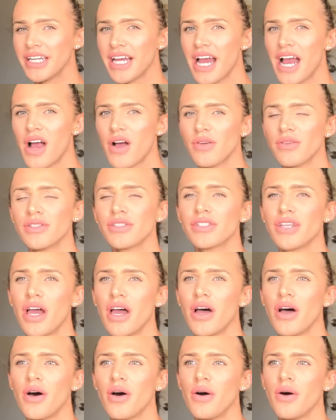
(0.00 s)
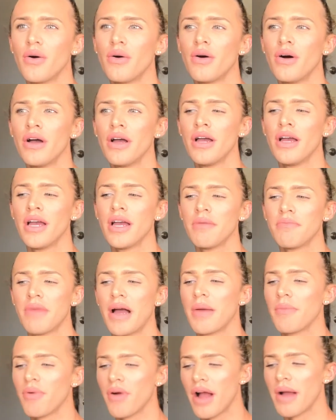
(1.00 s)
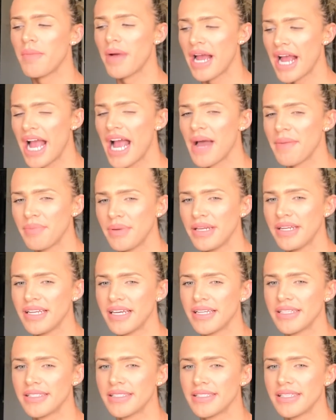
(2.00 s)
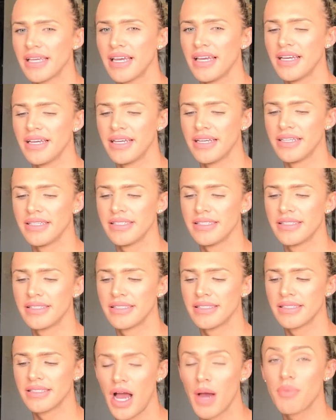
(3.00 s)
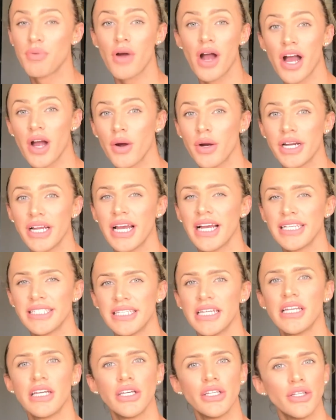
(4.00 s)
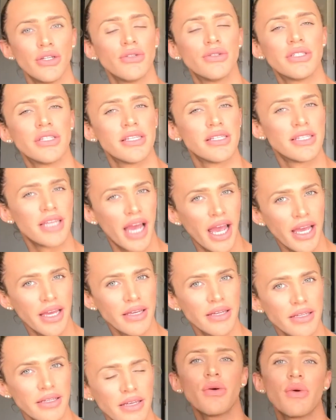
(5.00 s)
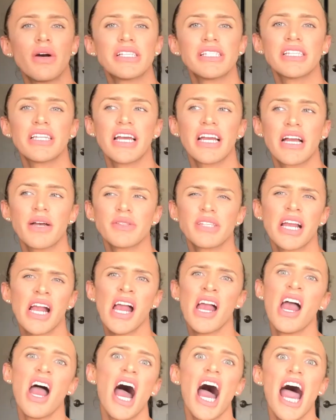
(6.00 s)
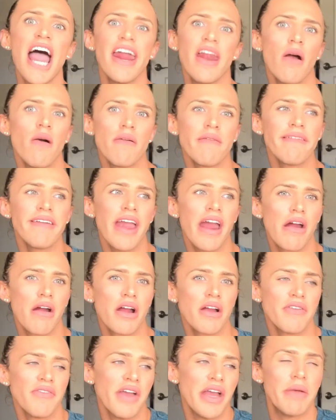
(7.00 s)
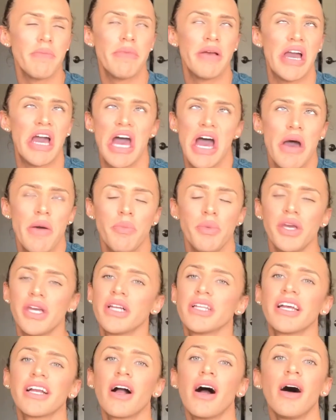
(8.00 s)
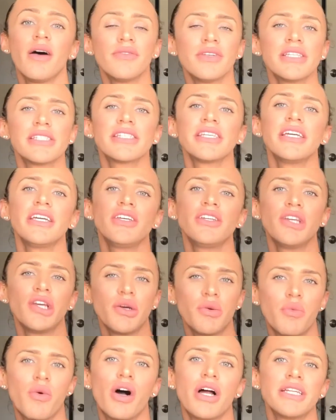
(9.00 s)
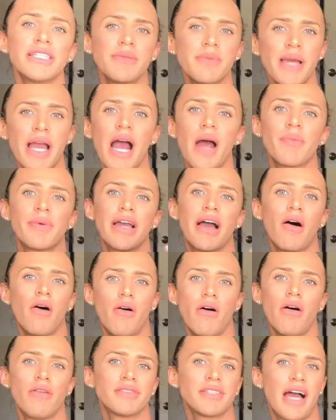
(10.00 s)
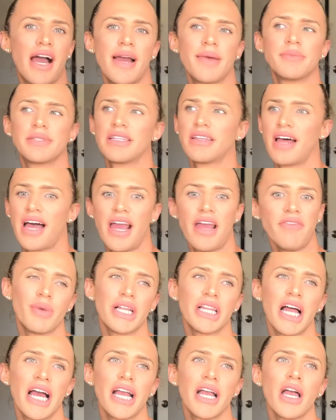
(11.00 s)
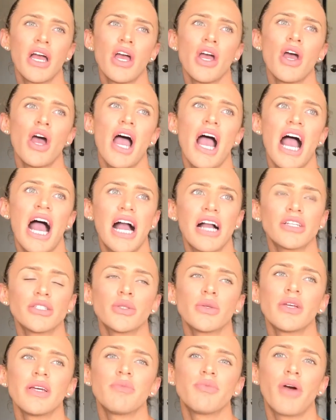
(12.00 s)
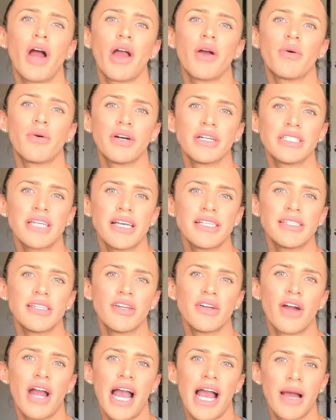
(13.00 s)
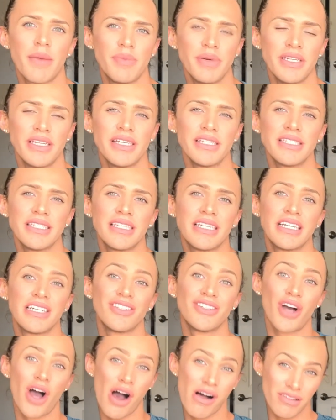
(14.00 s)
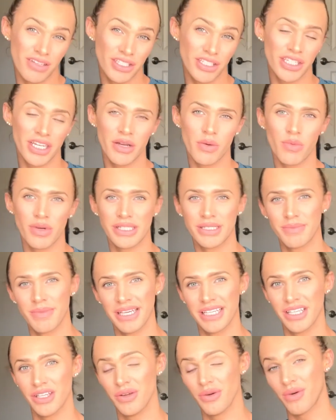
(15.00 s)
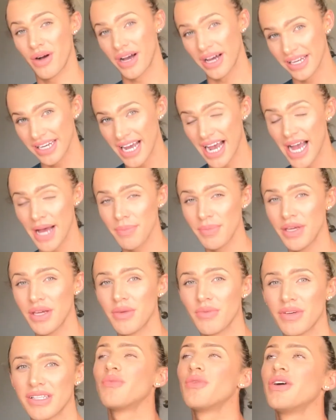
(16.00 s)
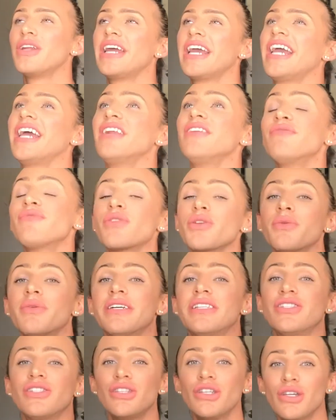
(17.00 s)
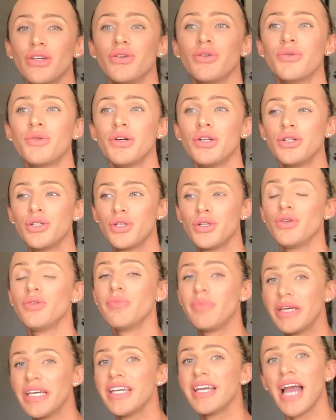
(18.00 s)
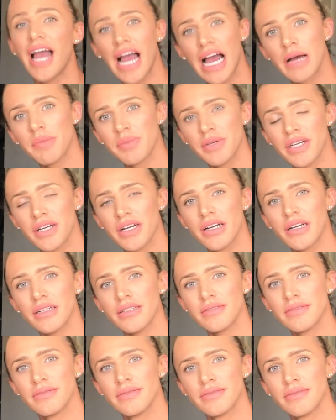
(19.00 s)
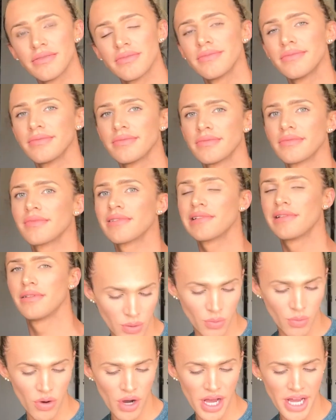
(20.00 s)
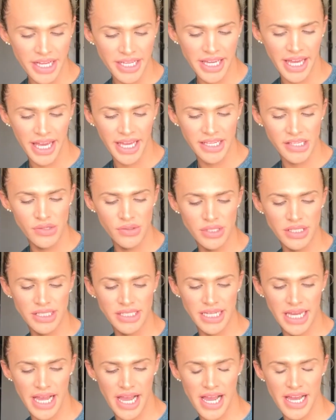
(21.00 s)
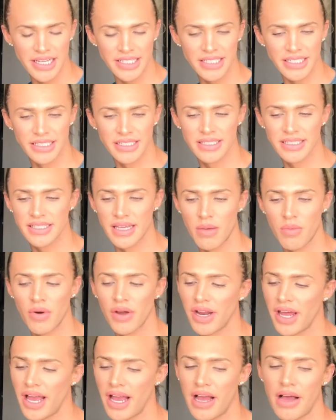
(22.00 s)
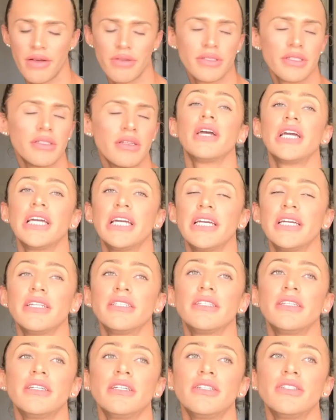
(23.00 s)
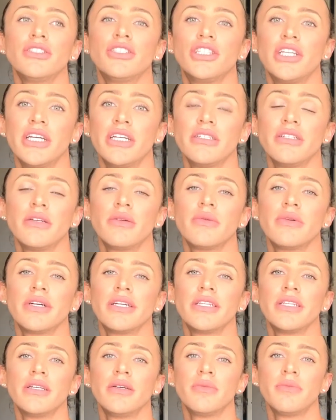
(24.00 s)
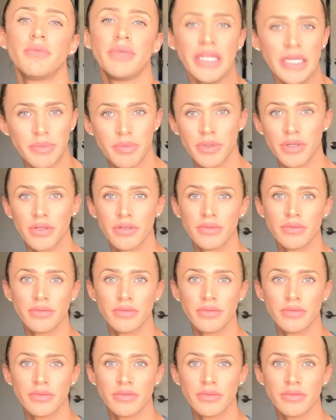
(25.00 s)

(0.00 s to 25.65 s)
now. So my happiness is a priority I didn't used to take. It wasn't like I was like, I don't care if I'm happy. Like, obviously you want to be happy at all times in life, but like actually prioritizing your happiness and acknowledging what's making you unhappy and what would influence you to be happier. What can't you stand in someone else? Ingenuine people.